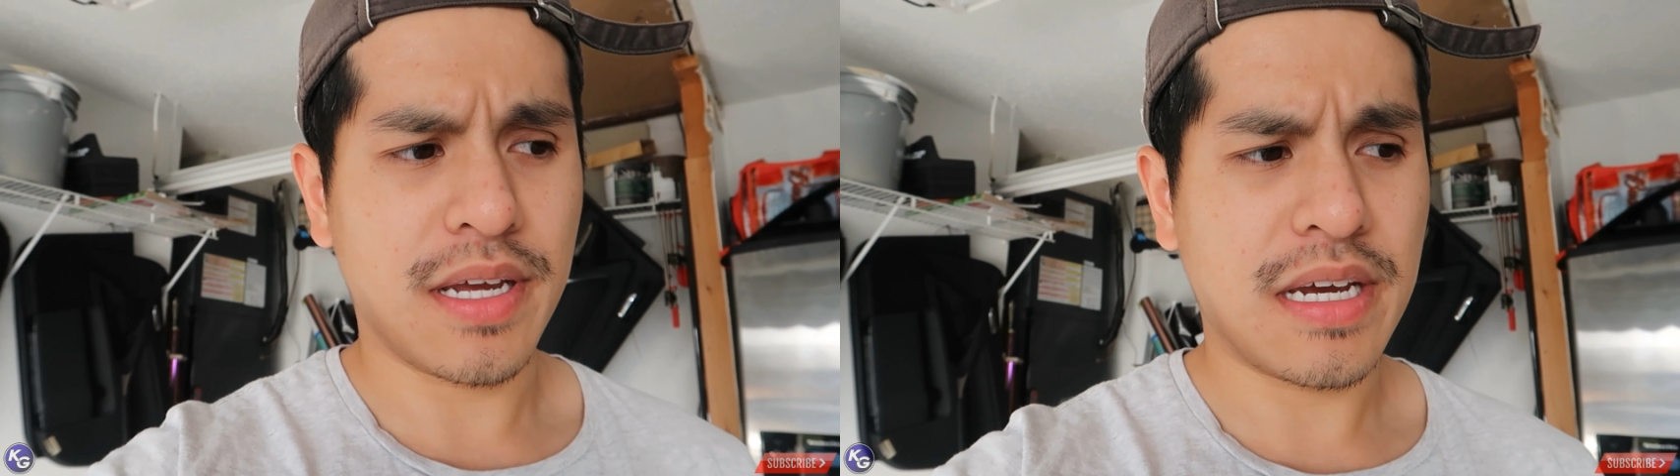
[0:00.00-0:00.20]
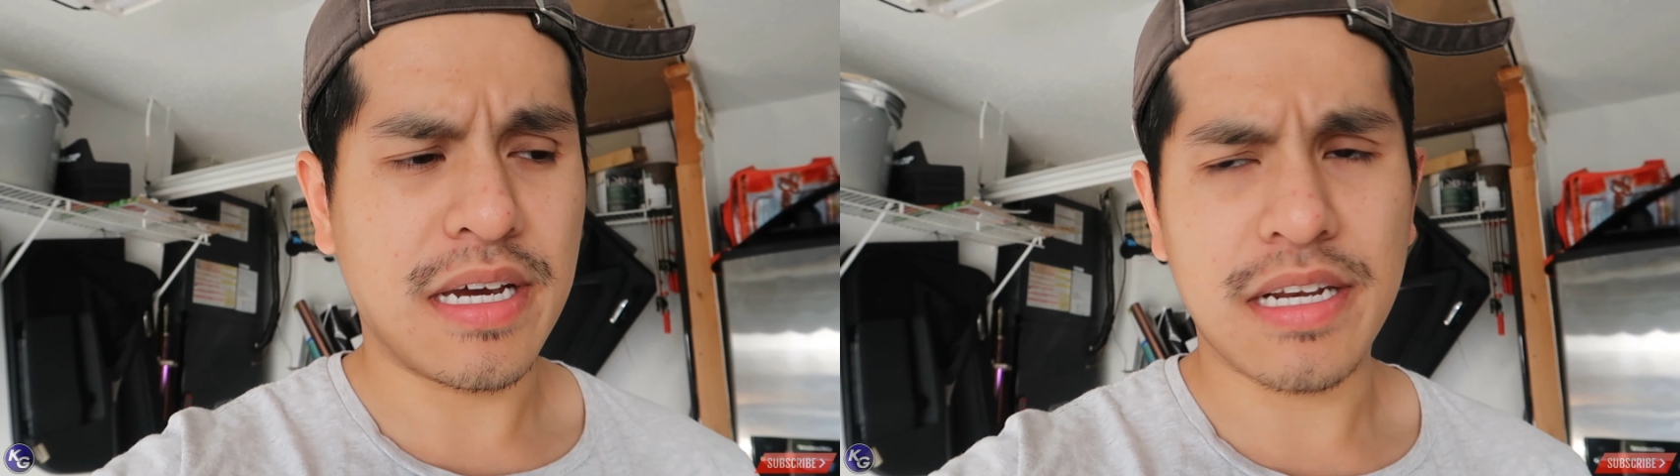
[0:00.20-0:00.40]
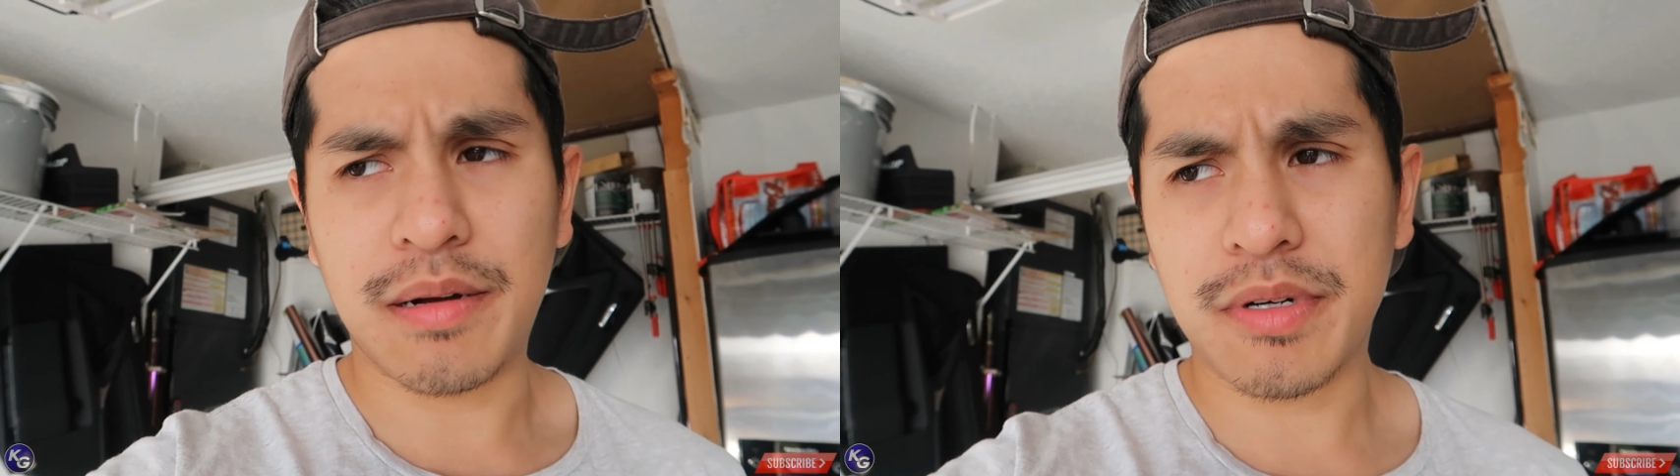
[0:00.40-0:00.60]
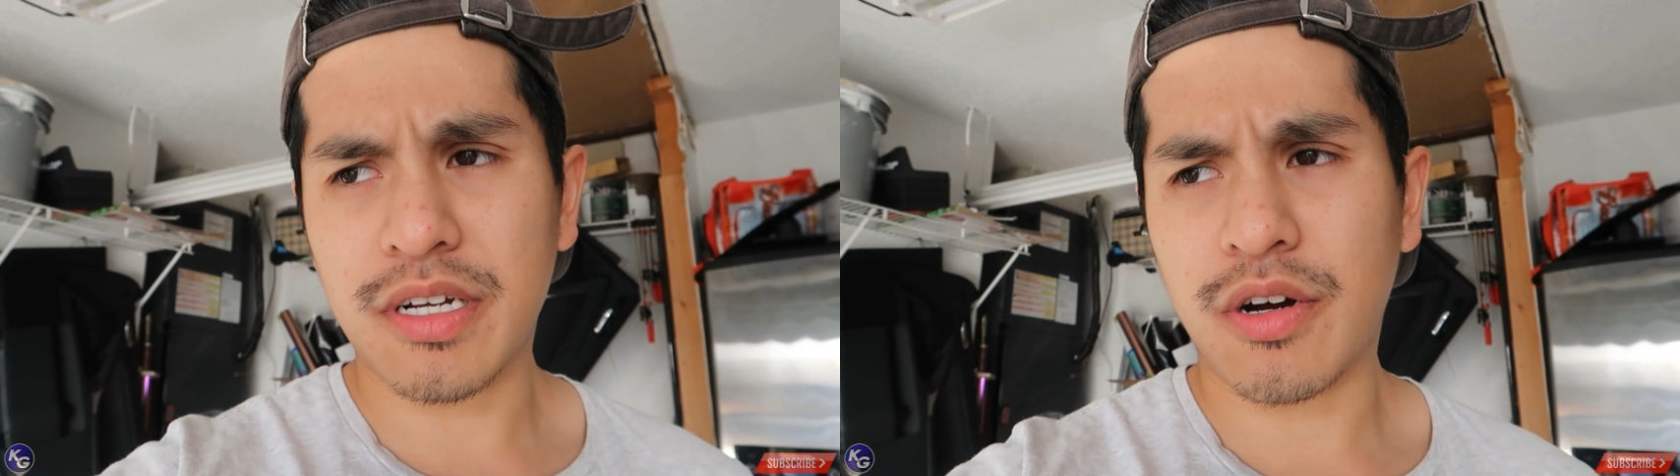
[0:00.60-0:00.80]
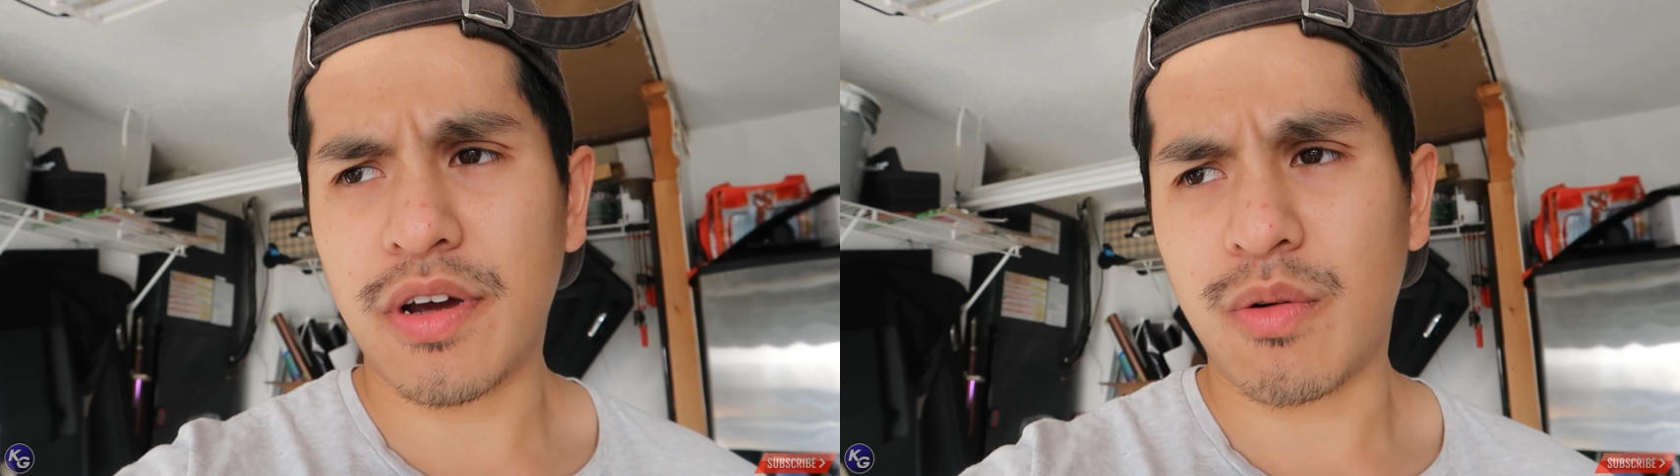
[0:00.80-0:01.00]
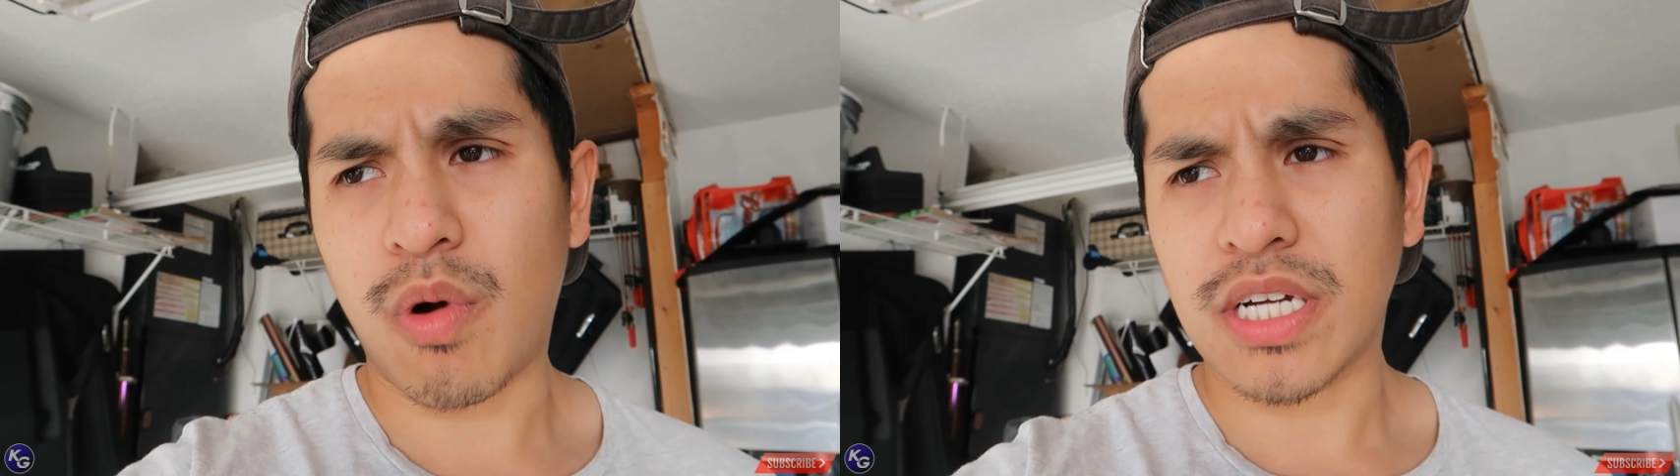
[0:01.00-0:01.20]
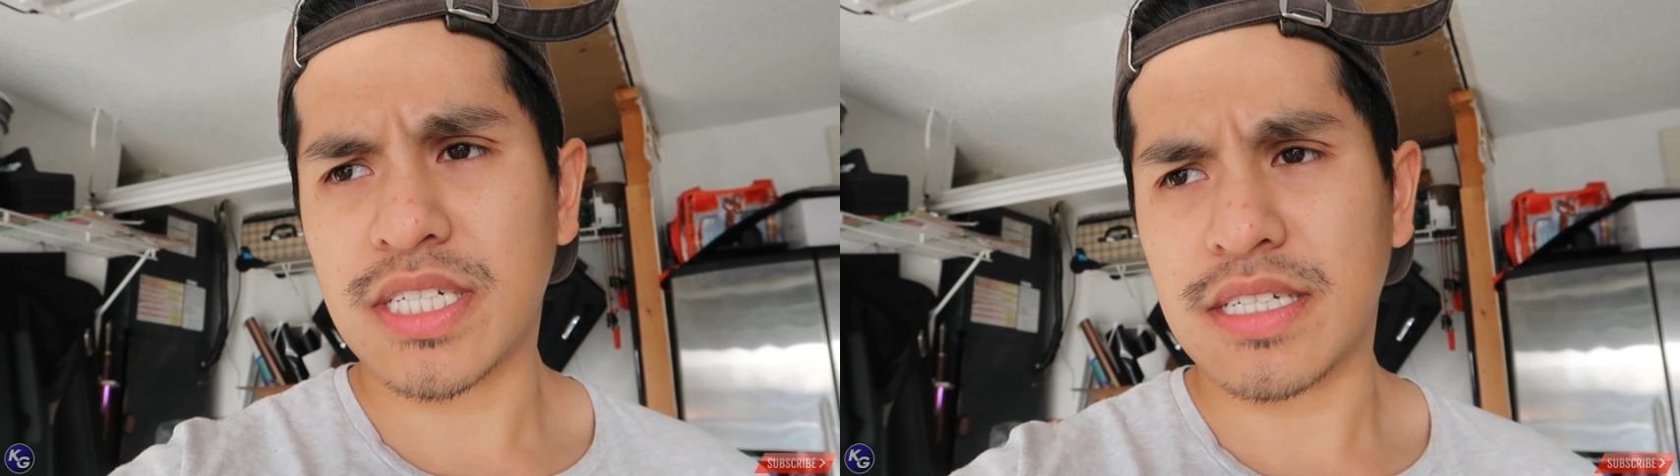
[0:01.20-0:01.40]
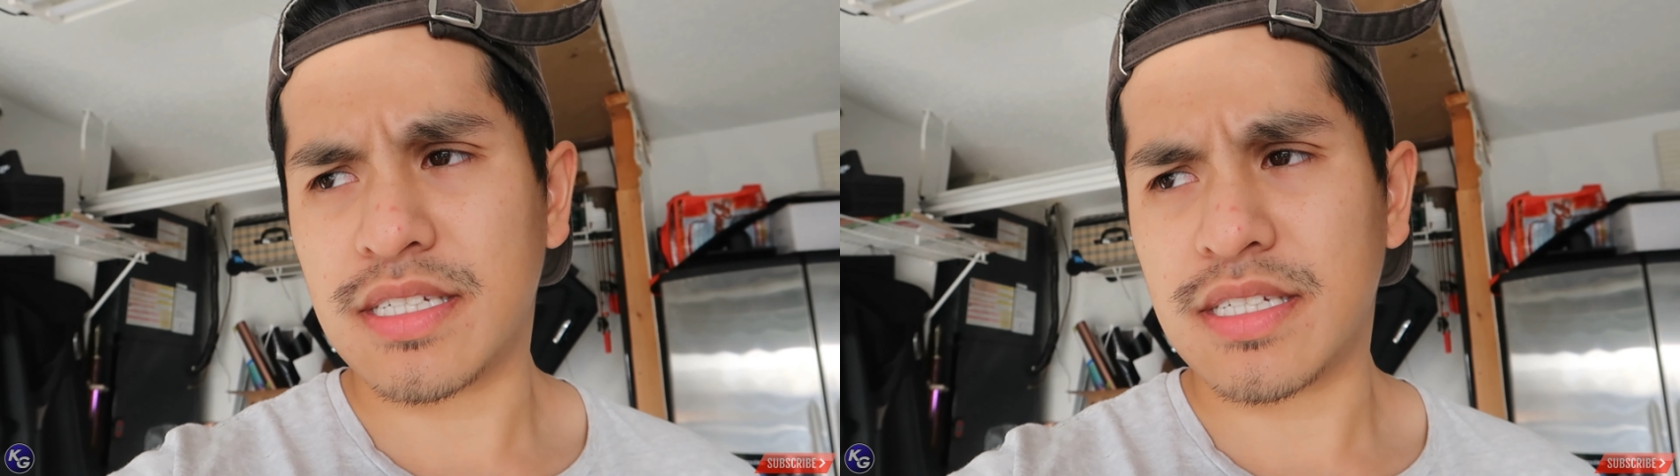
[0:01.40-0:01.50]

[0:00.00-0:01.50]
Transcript: and I'm gonna go ahead and wash that